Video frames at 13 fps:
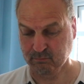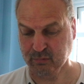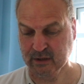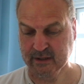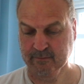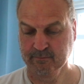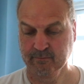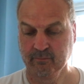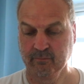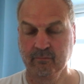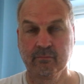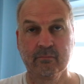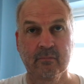Brilliant.
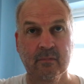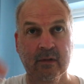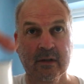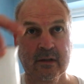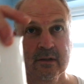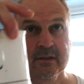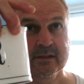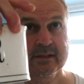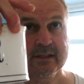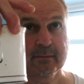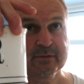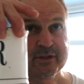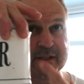
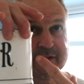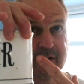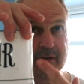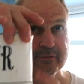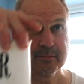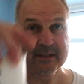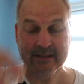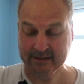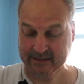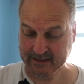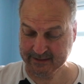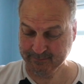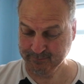Cup of tea time for me
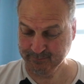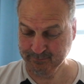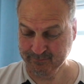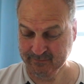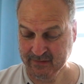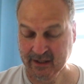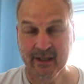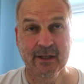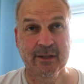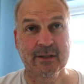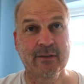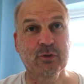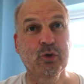today.
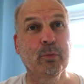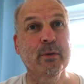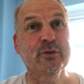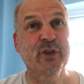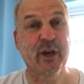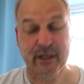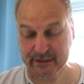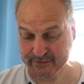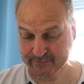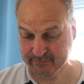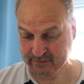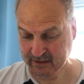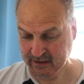Have a cup of tea.
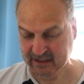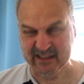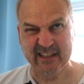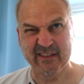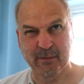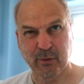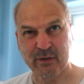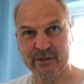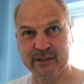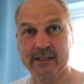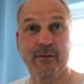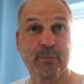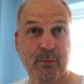Leave that by
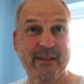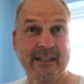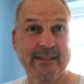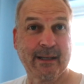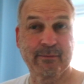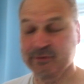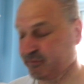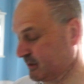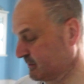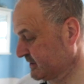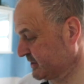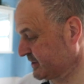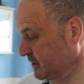sink. I'll probably end up
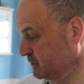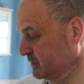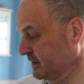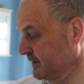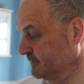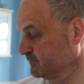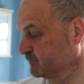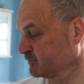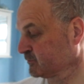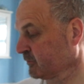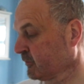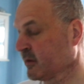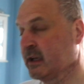throwing this open it.
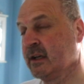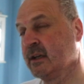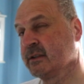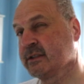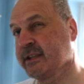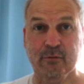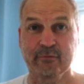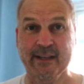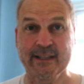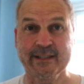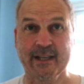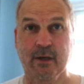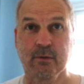It's
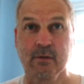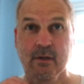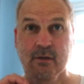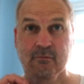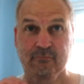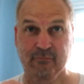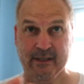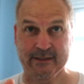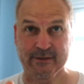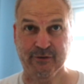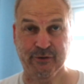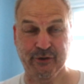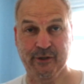Proraso
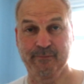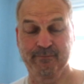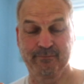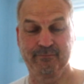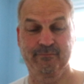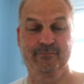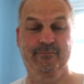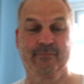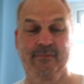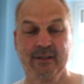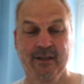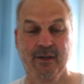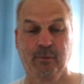range.
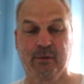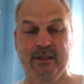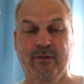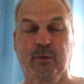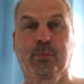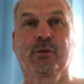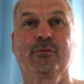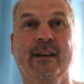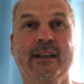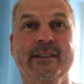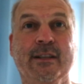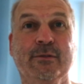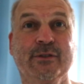We have a
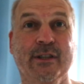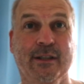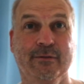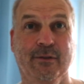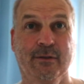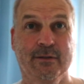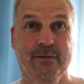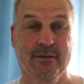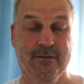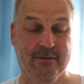Proraso Shave on.